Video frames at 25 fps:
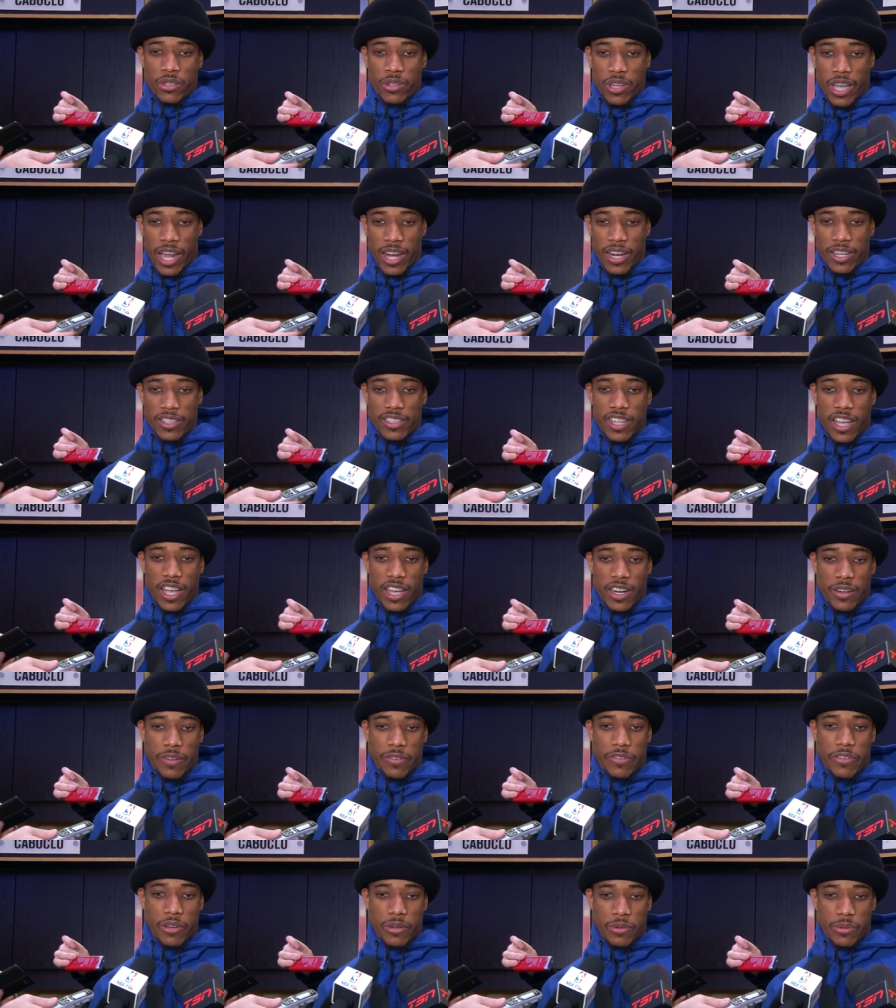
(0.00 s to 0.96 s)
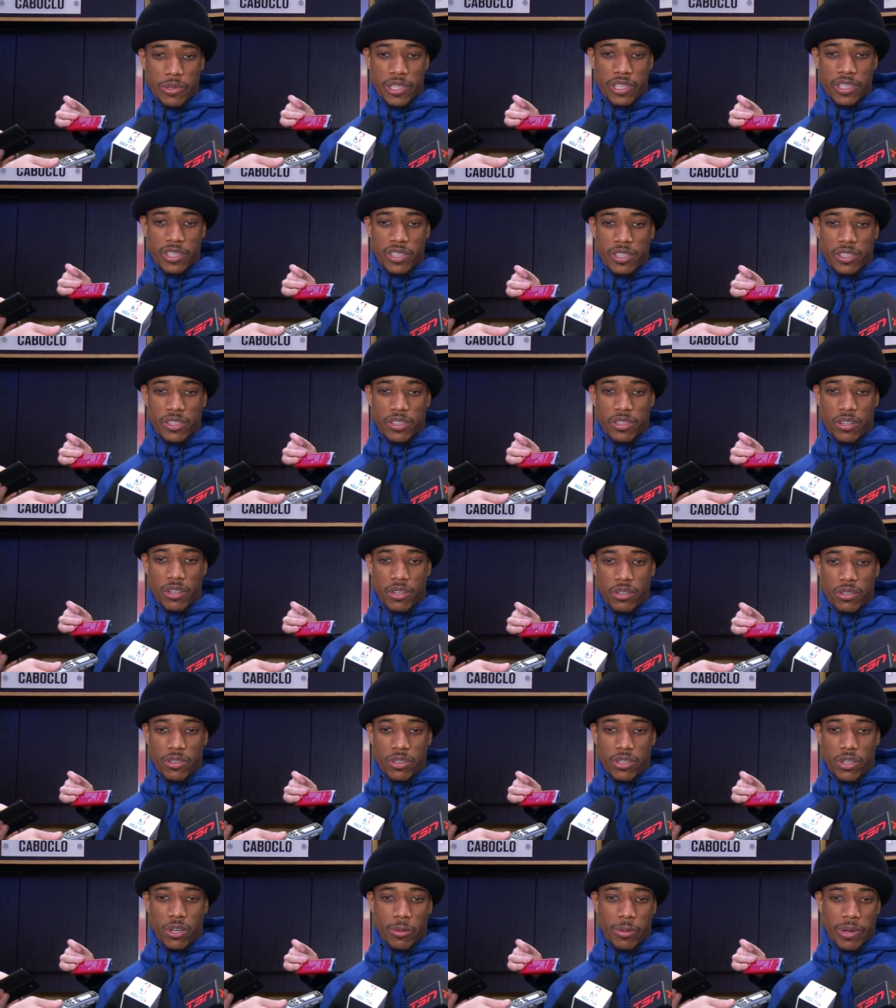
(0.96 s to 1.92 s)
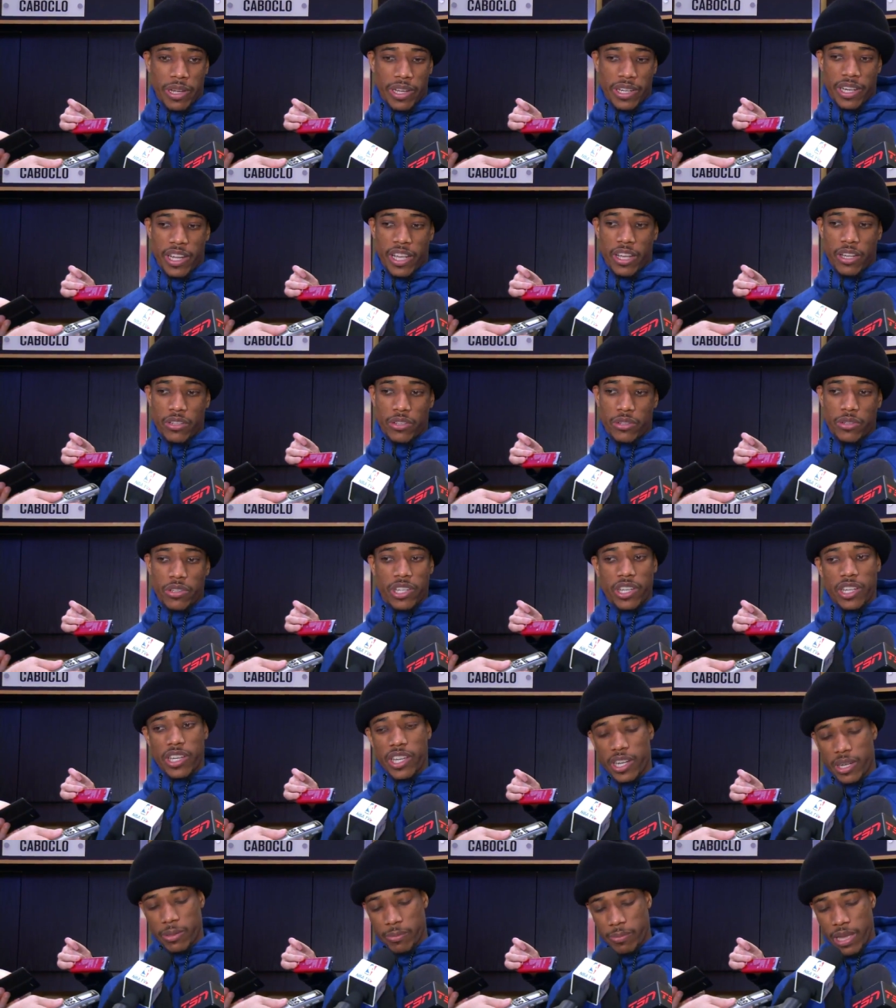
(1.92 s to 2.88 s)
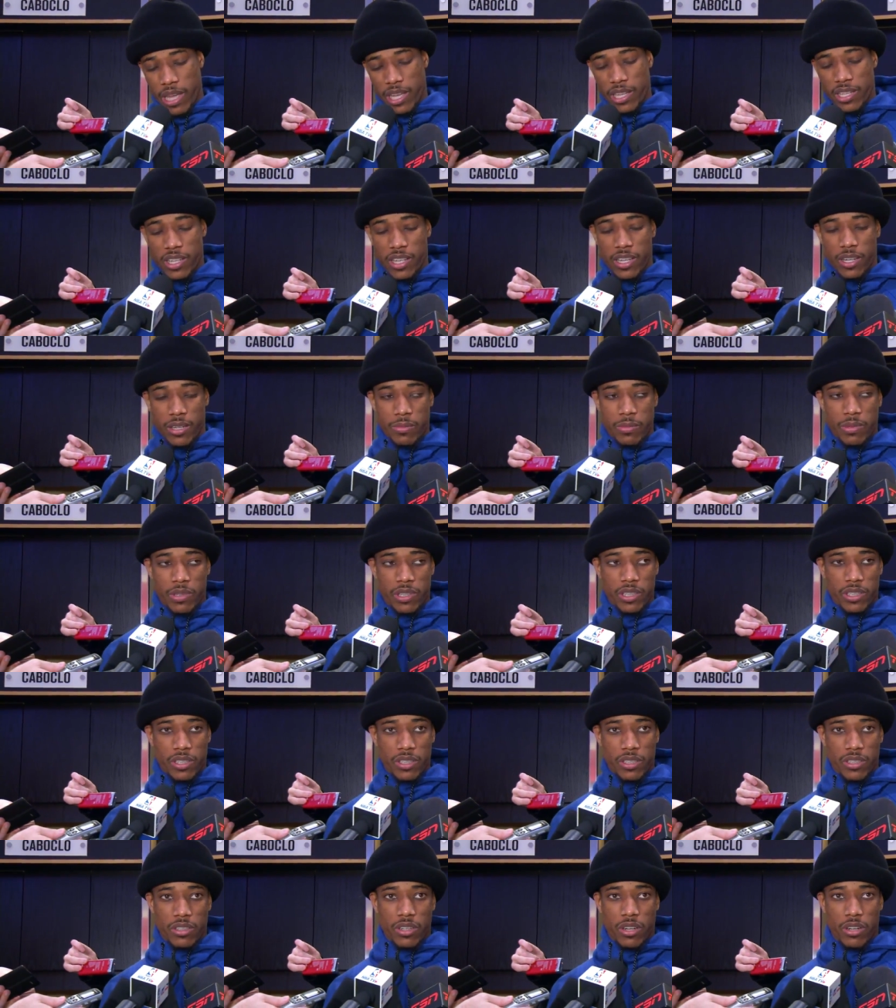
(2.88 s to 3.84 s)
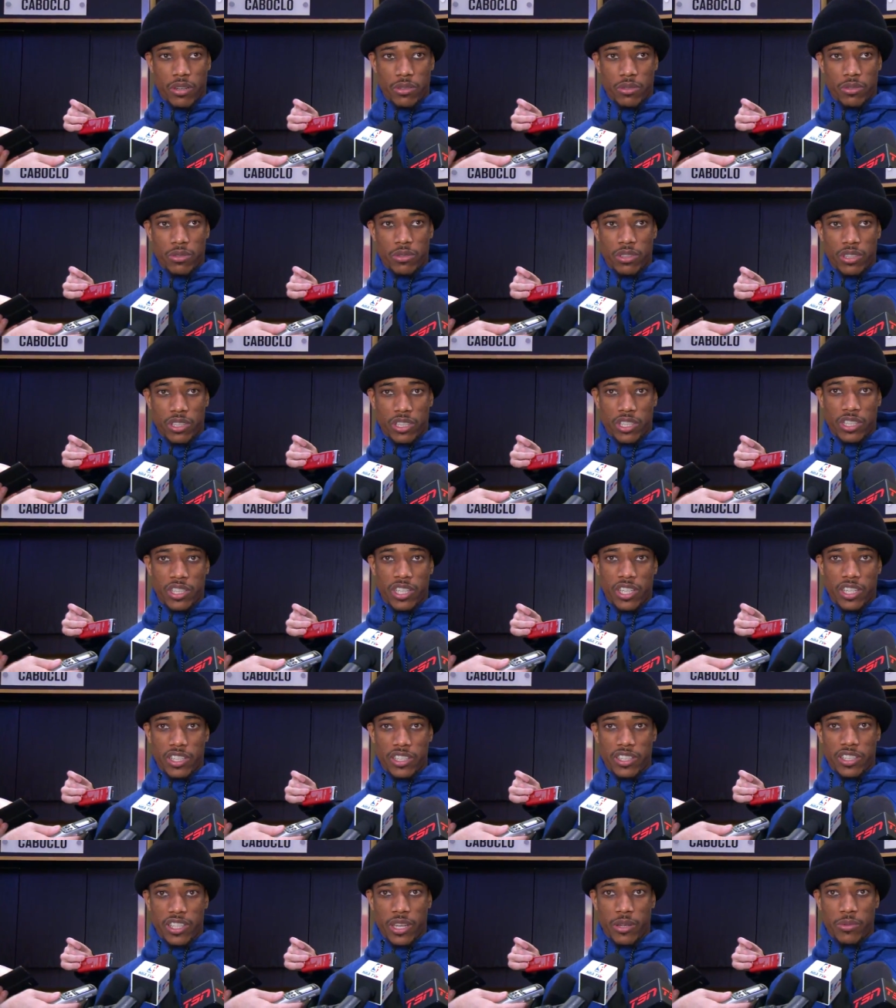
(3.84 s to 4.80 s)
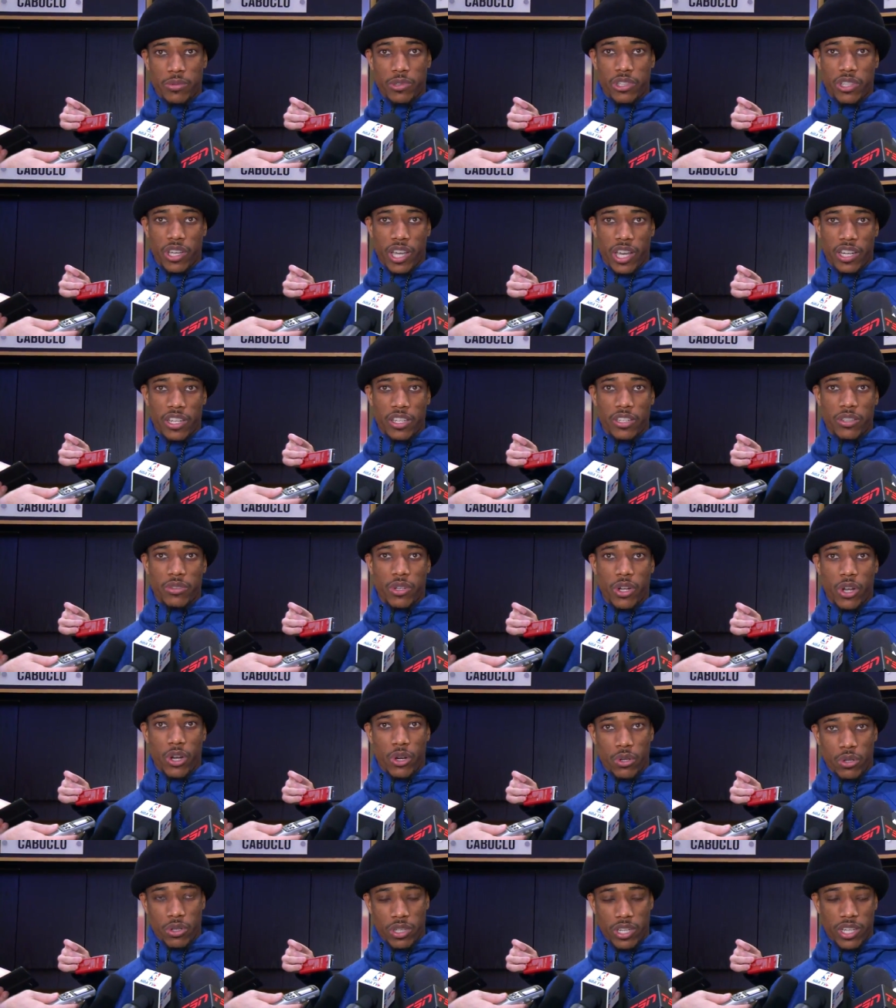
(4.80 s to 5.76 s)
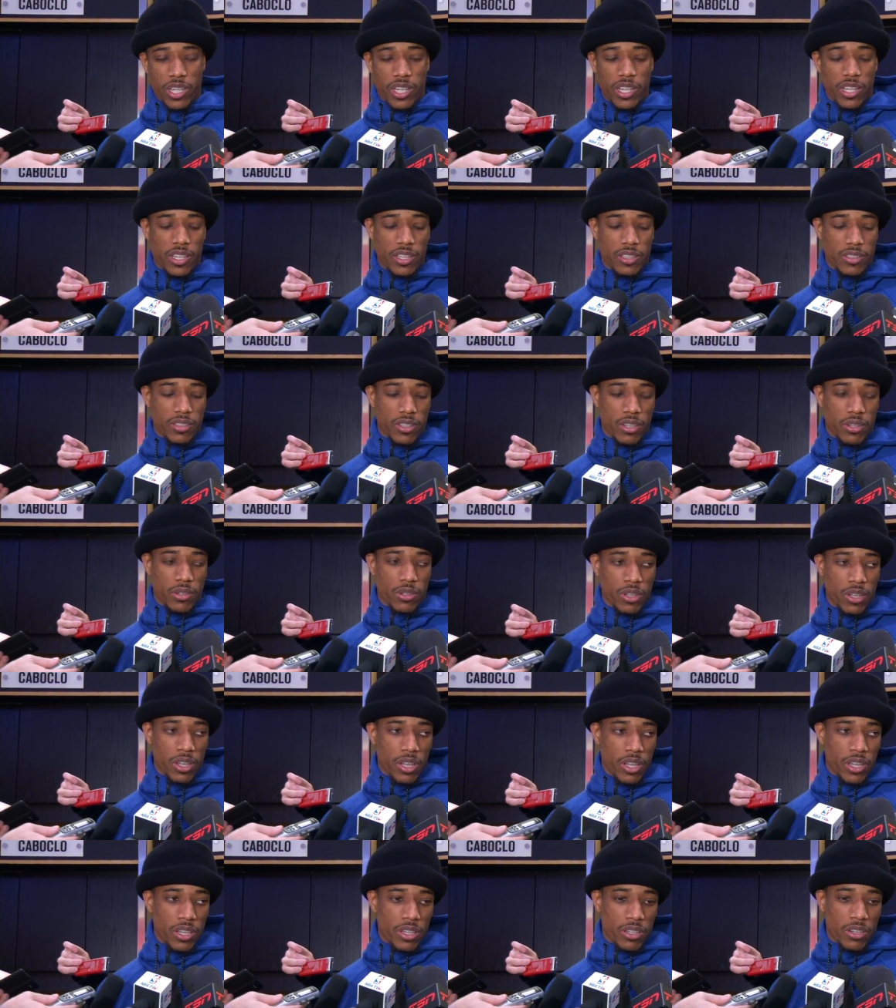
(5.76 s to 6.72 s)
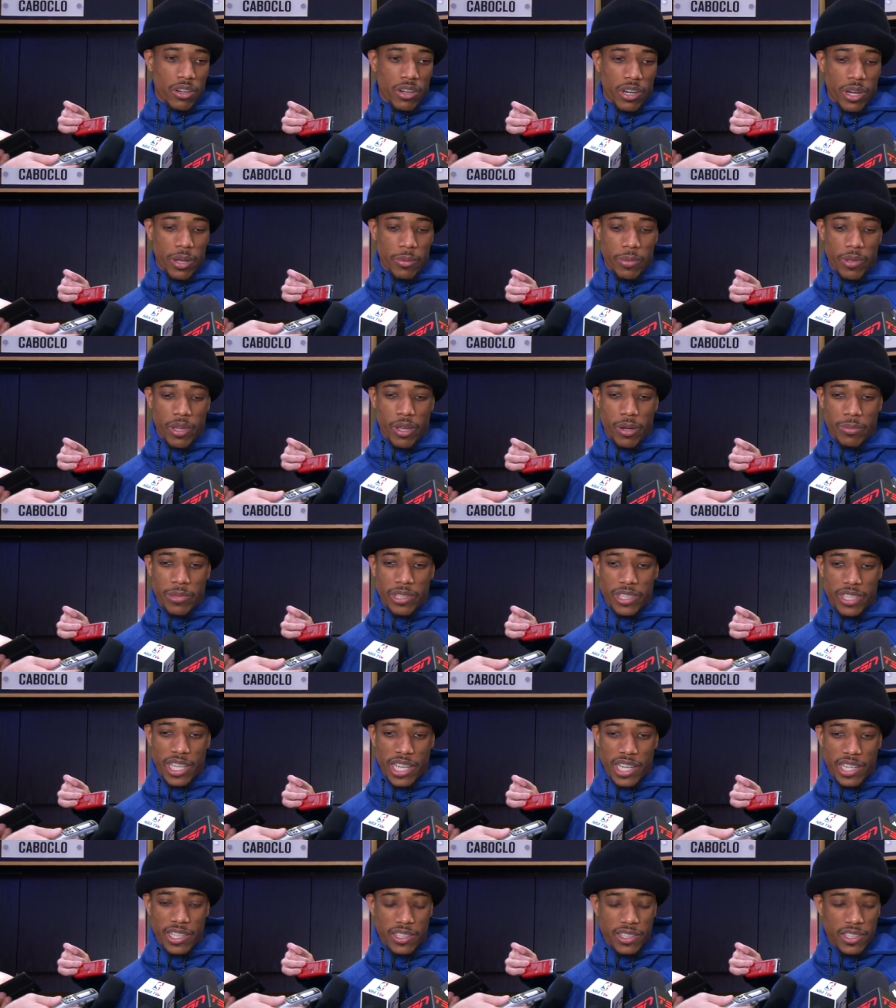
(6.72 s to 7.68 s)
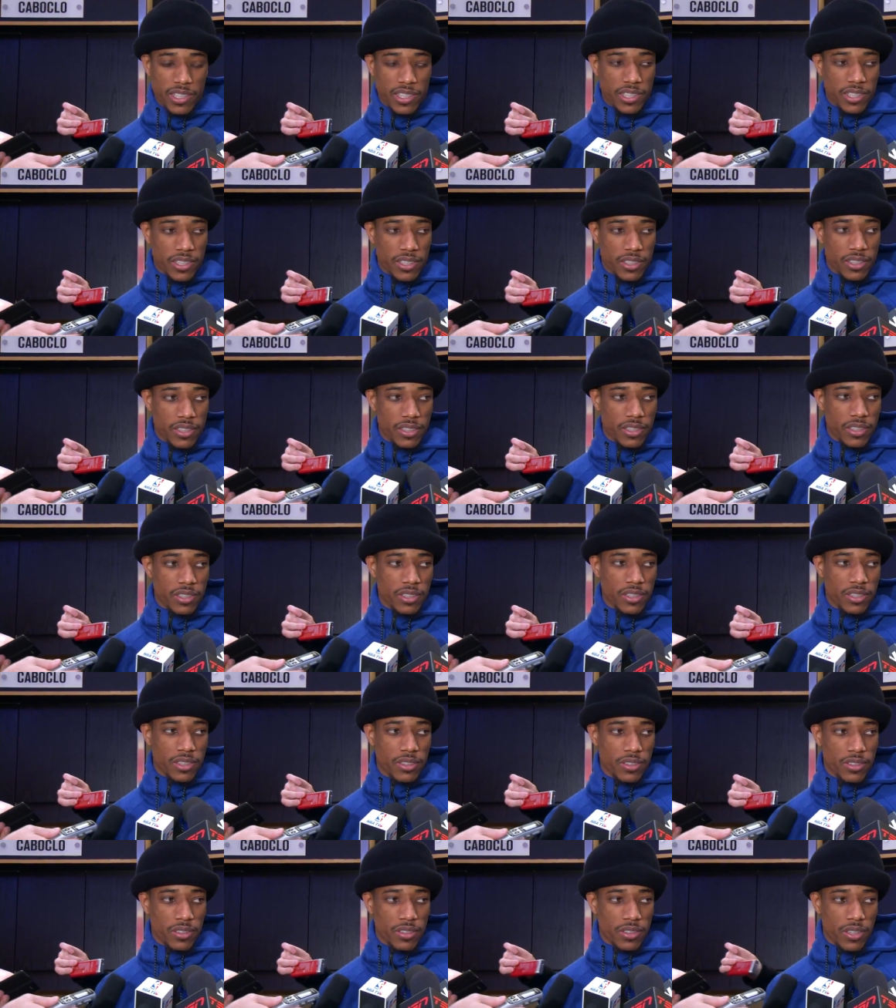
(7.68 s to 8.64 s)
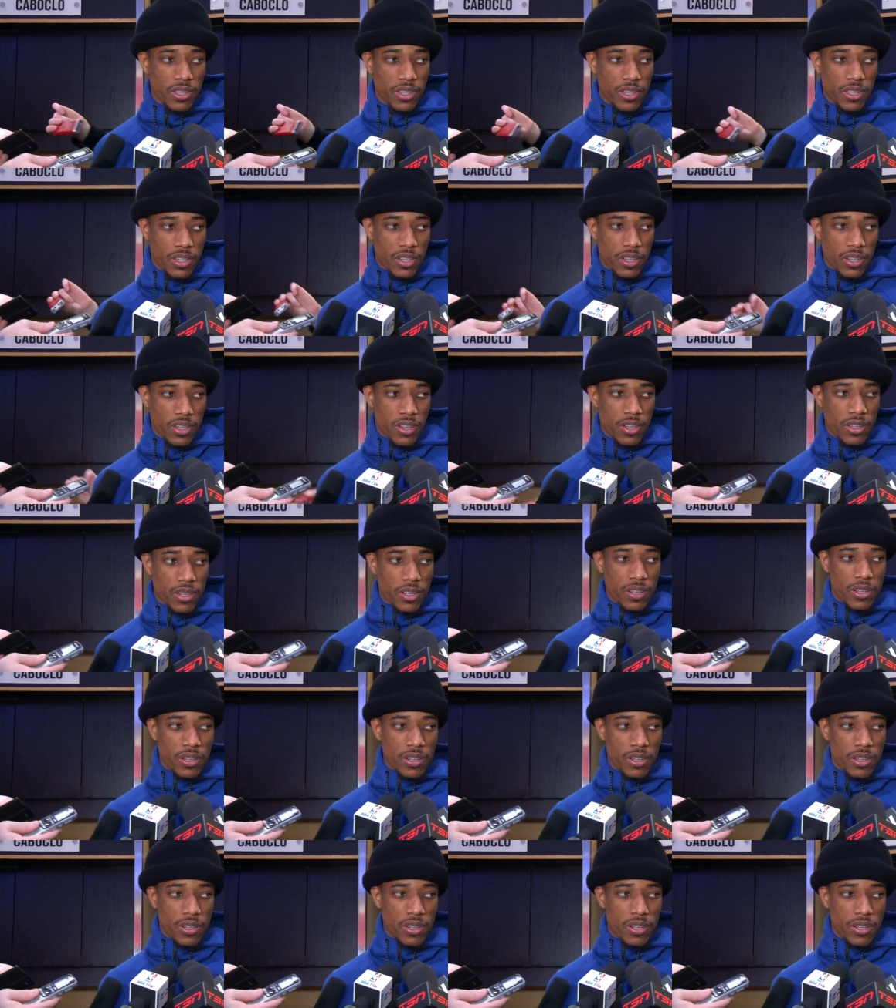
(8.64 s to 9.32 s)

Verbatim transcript: you got to tie it up for a reason. You know, you go back down, you can get it back there, but, you know, just understand what you got to do to hold the lead. So, you know, that'd be our mentality. And then the overtime,